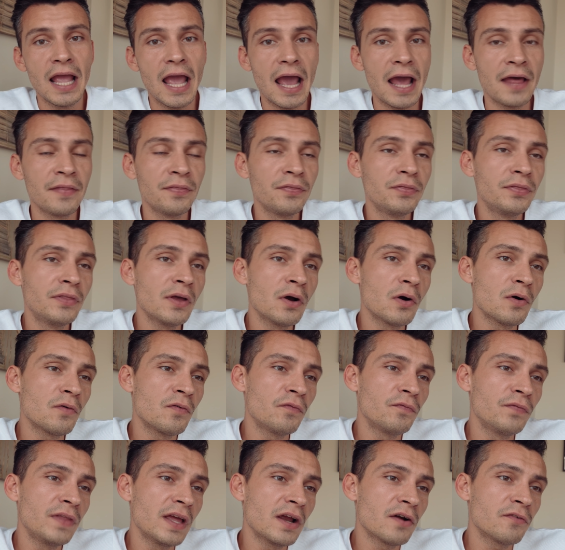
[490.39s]
And
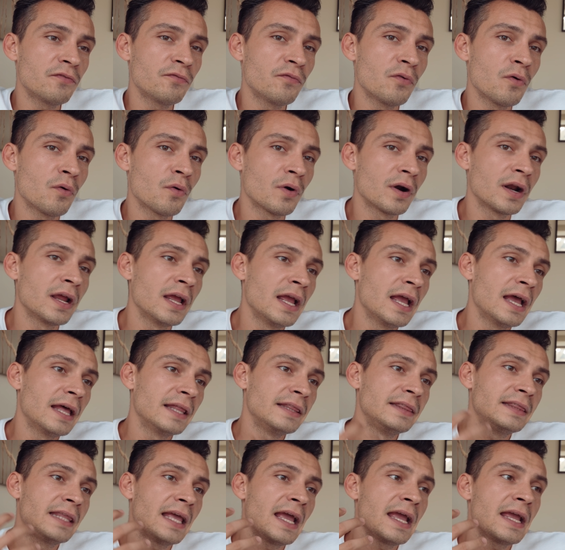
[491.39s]
therefore,
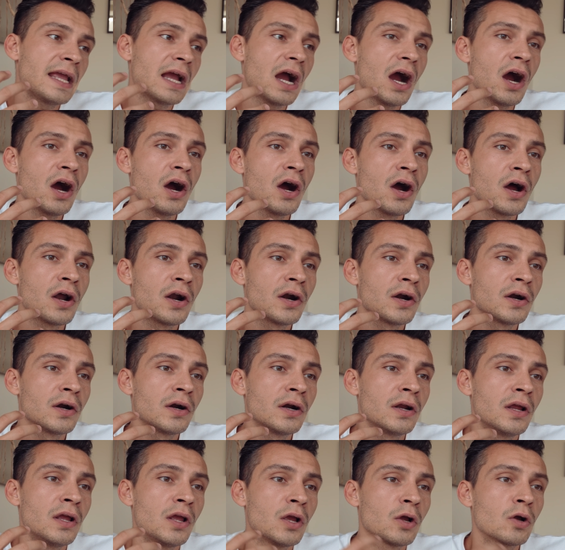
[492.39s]
they
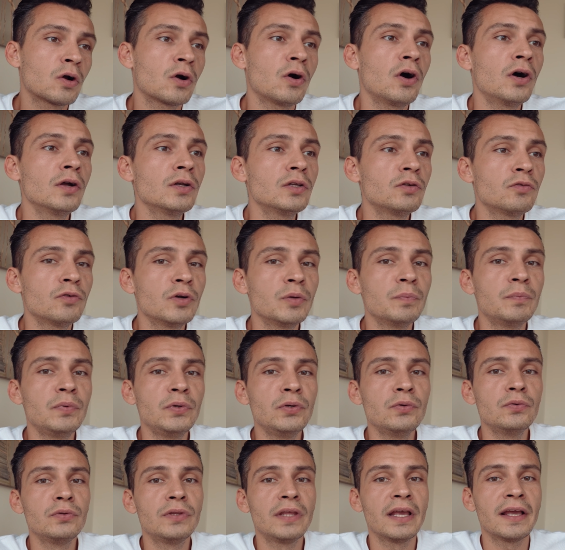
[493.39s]
are
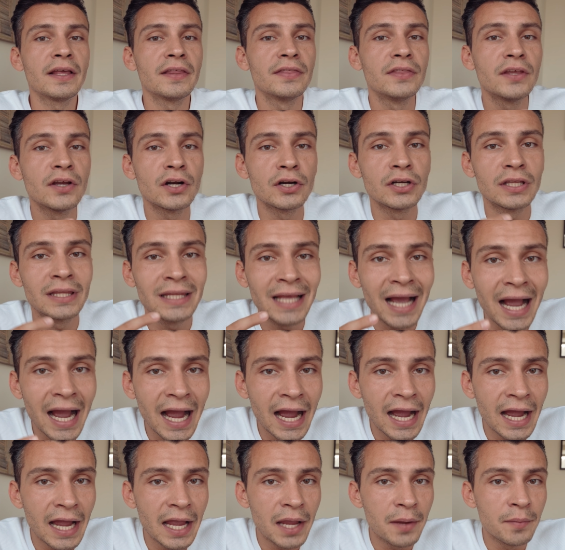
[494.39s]
contributing their
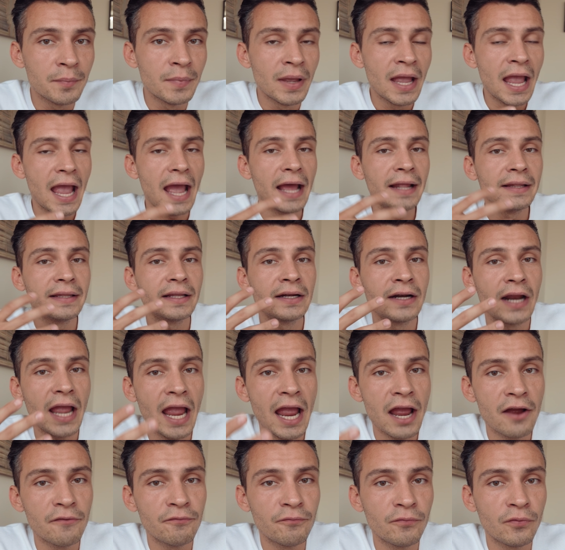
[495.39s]
time and their
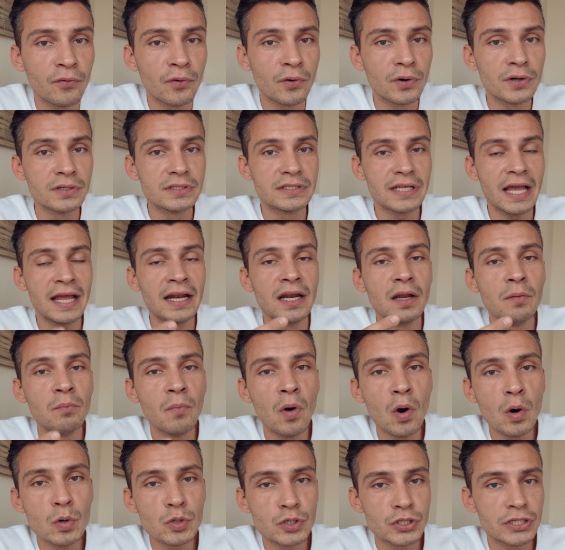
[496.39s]
efforts and
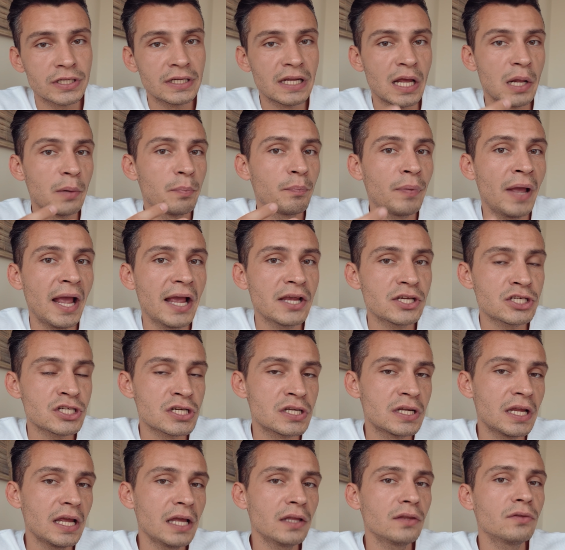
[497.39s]
emotion and
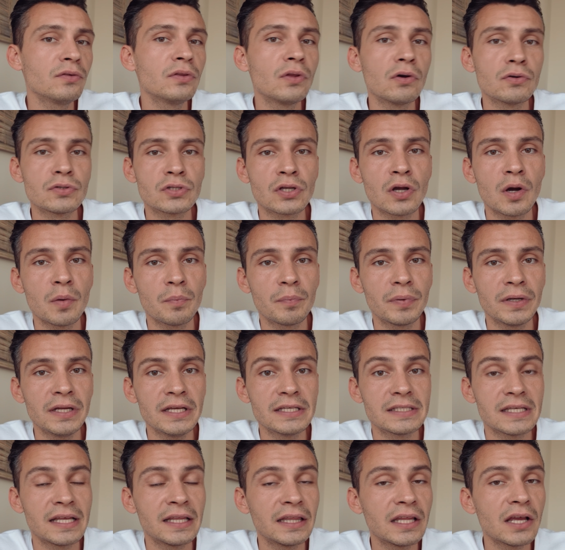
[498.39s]
passion into those
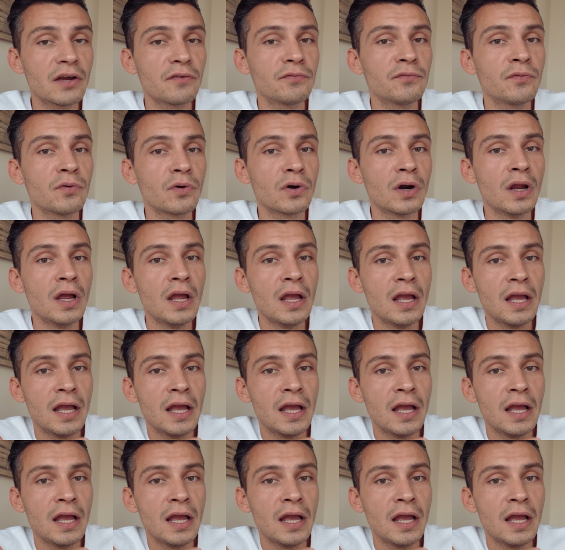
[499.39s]
companies and therefore